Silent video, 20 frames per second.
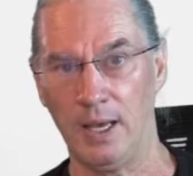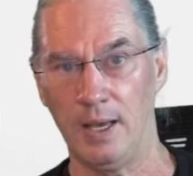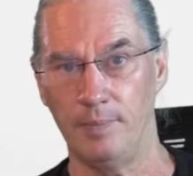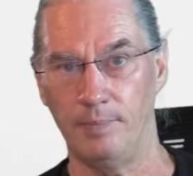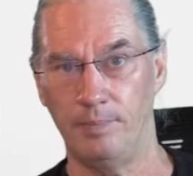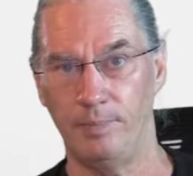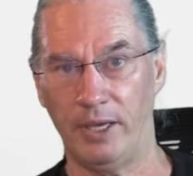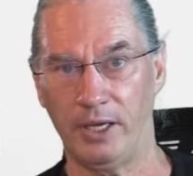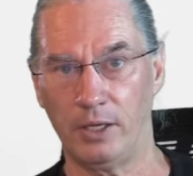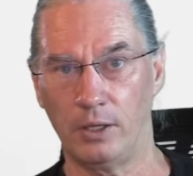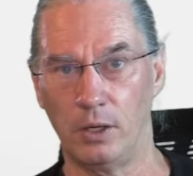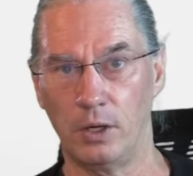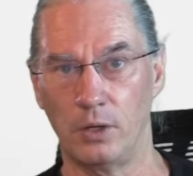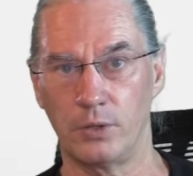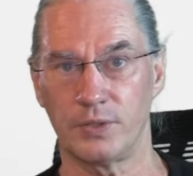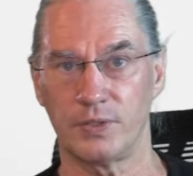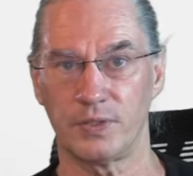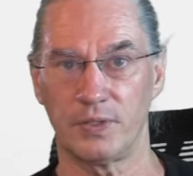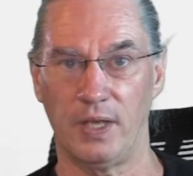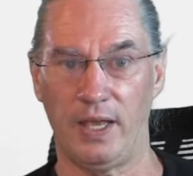
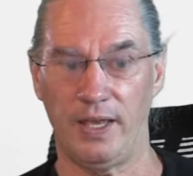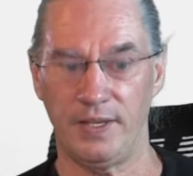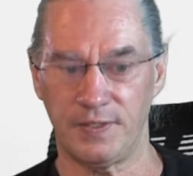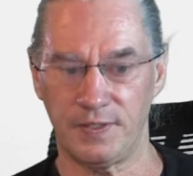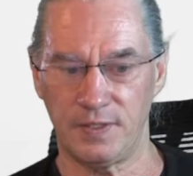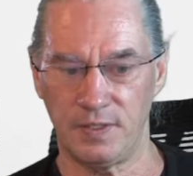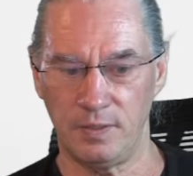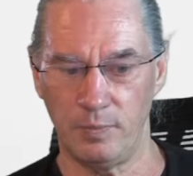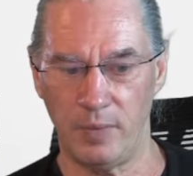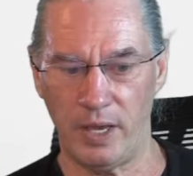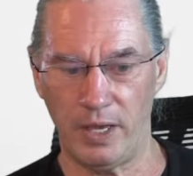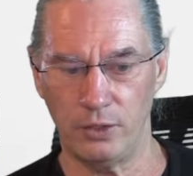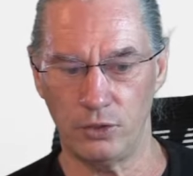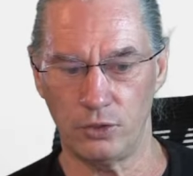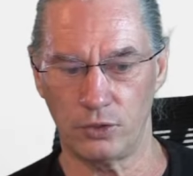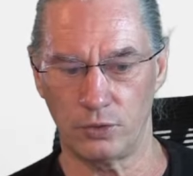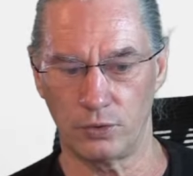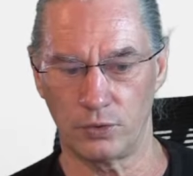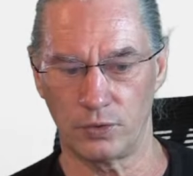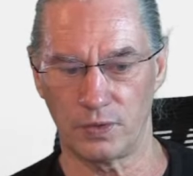because
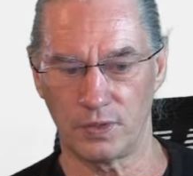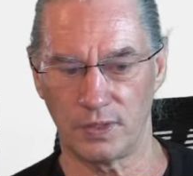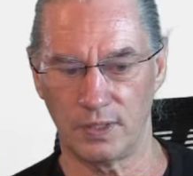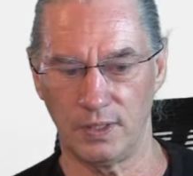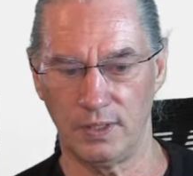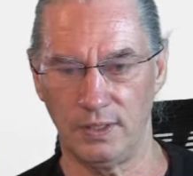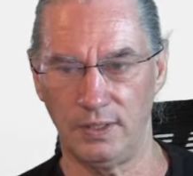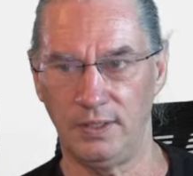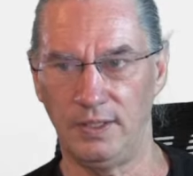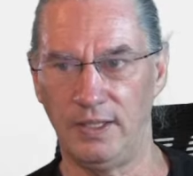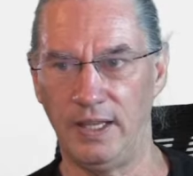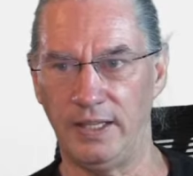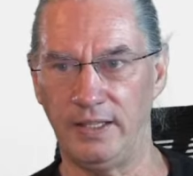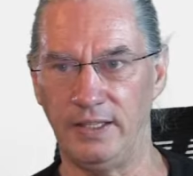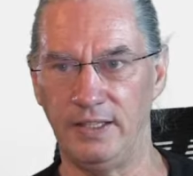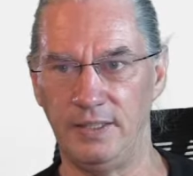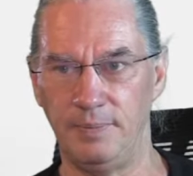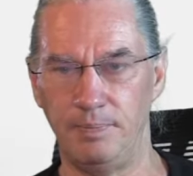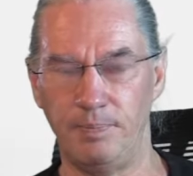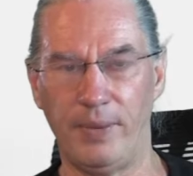estimations, they
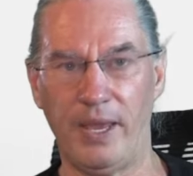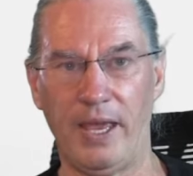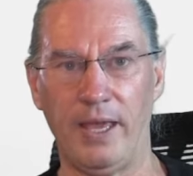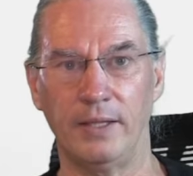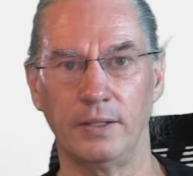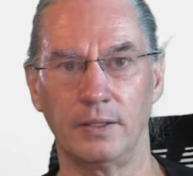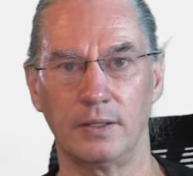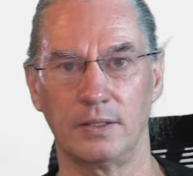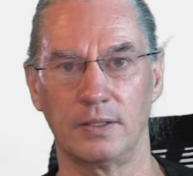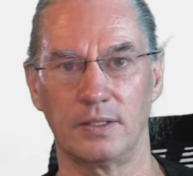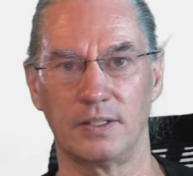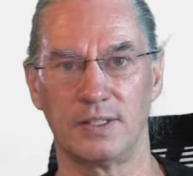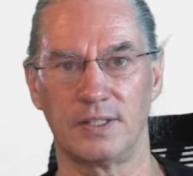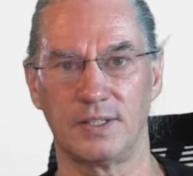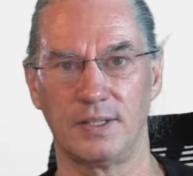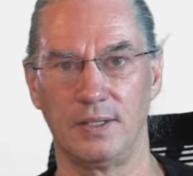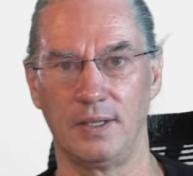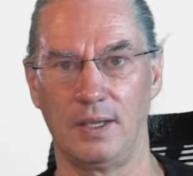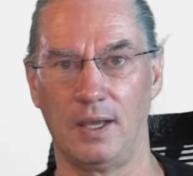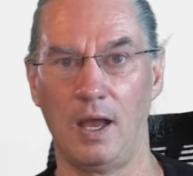depend
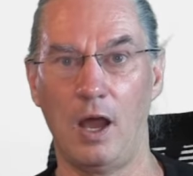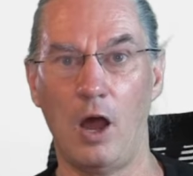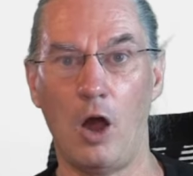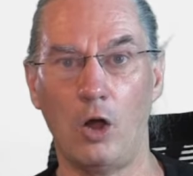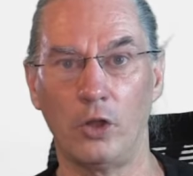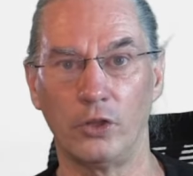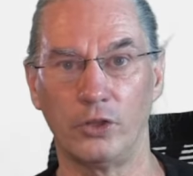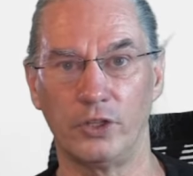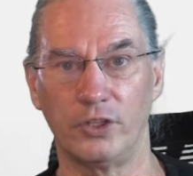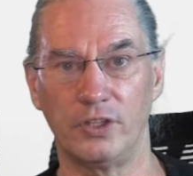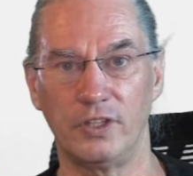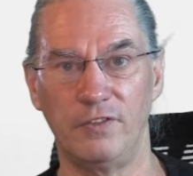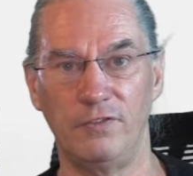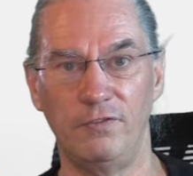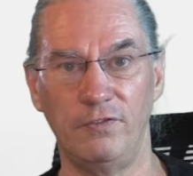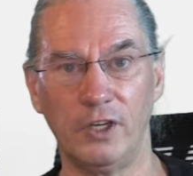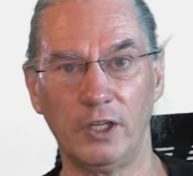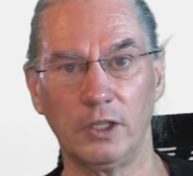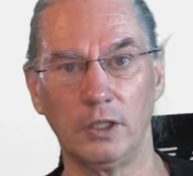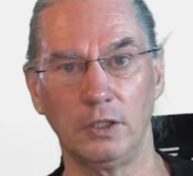on the
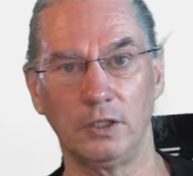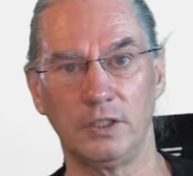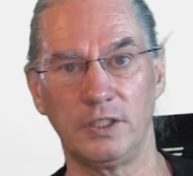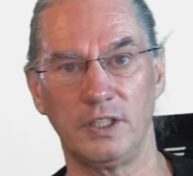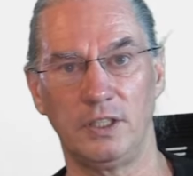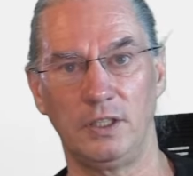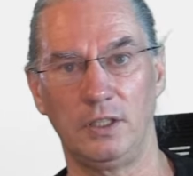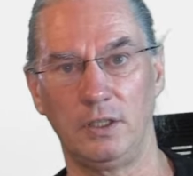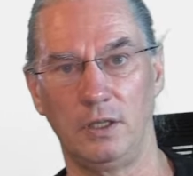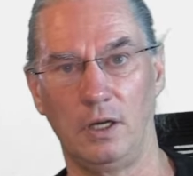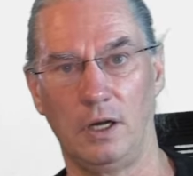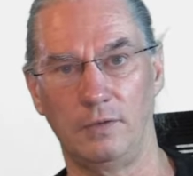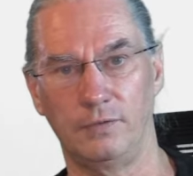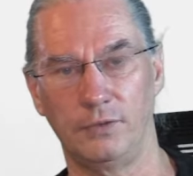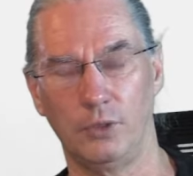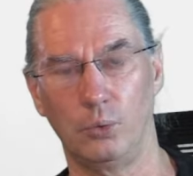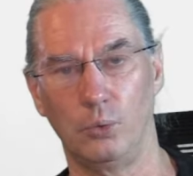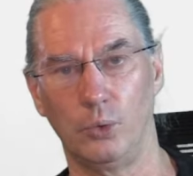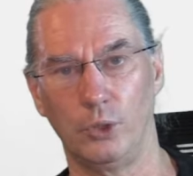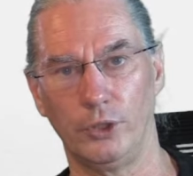difficulty of the
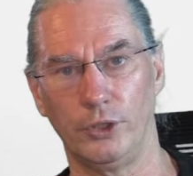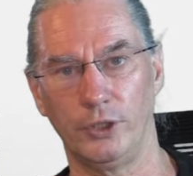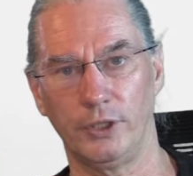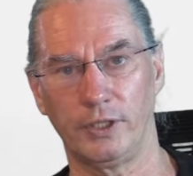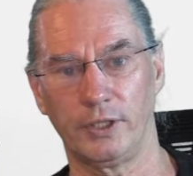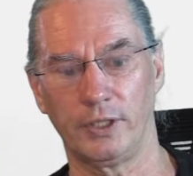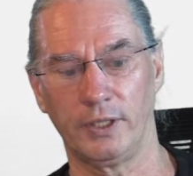work,